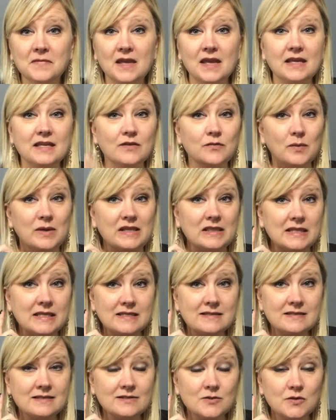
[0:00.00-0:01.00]
And if we
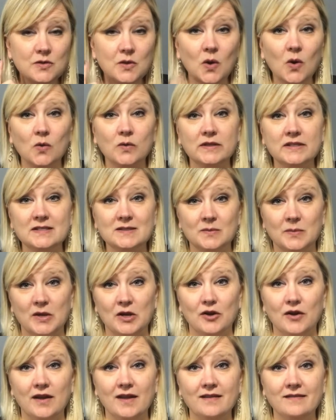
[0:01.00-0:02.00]
listen to the Holy
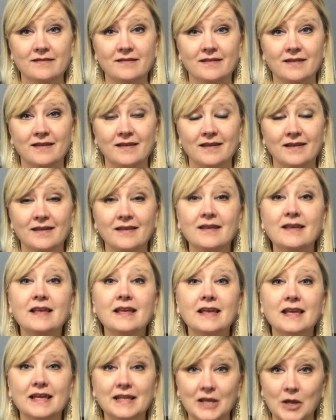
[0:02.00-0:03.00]
Spirit,
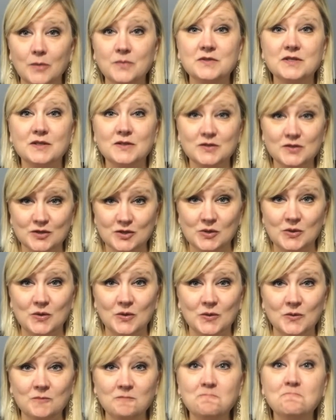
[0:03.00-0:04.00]
it helps us
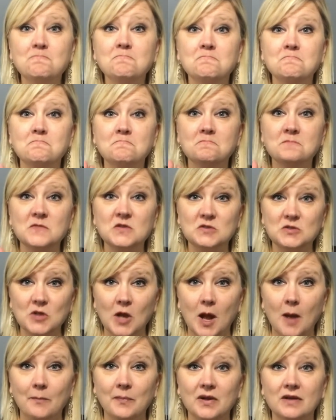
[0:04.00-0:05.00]
to
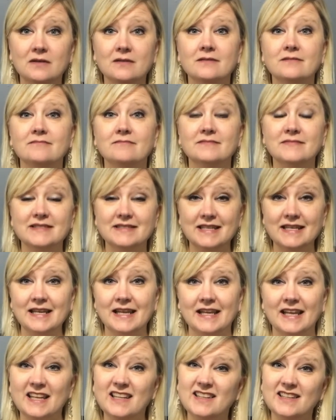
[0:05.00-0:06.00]
stop
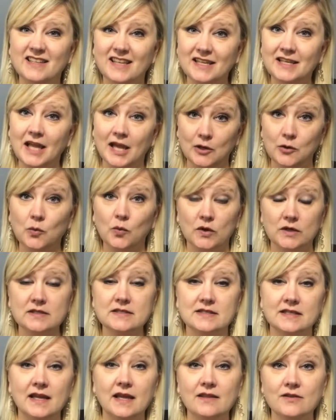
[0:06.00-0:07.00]
sinning it. It kind of works
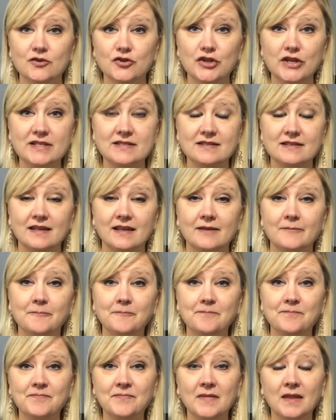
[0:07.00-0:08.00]
together, doesn't it?
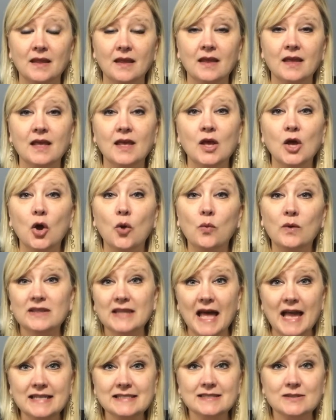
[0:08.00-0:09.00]
Well,
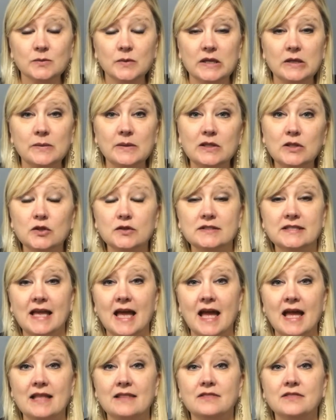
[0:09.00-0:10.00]
last week we looked
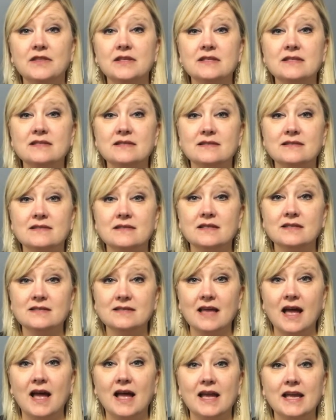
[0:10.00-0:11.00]
at this the
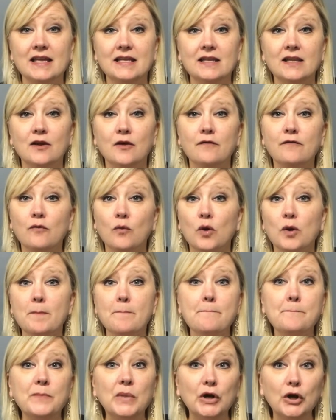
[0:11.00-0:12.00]
sign for
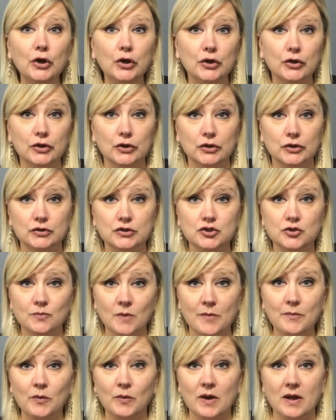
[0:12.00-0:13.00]
merge. You
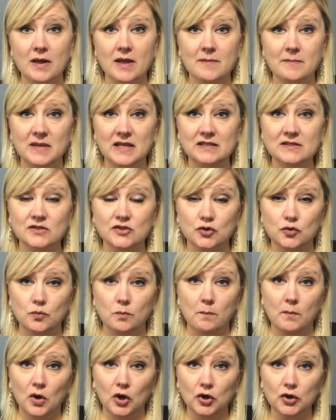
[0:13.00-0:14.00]
remember what it means to
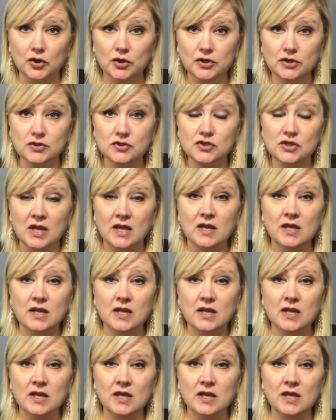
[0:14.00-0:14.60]
merge?